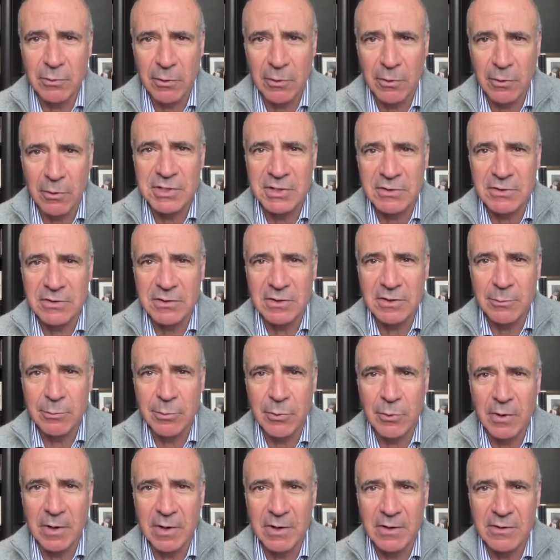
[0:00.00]
urgent and
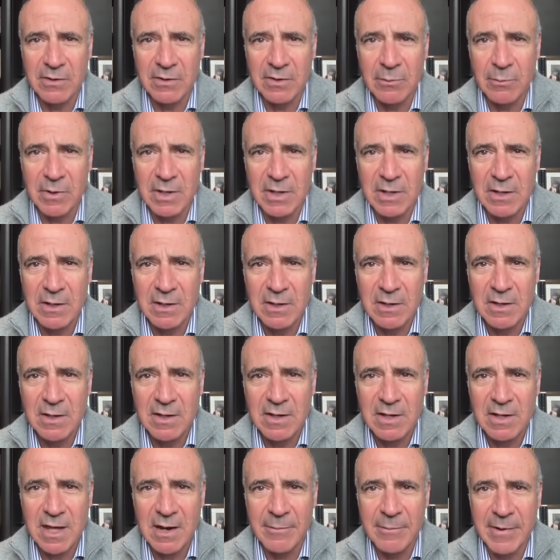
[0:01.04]
important that we
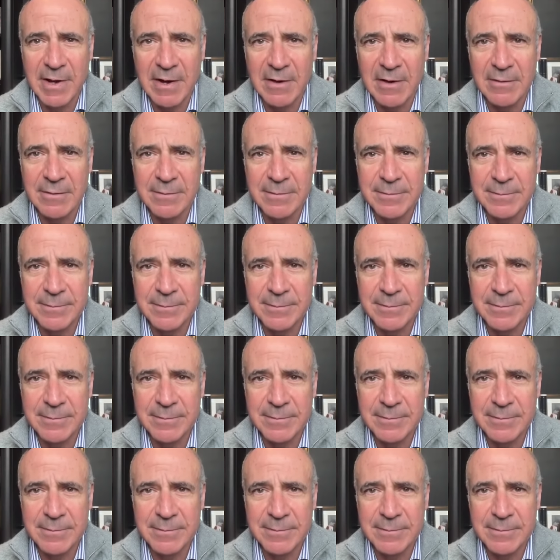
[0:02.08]
get him out.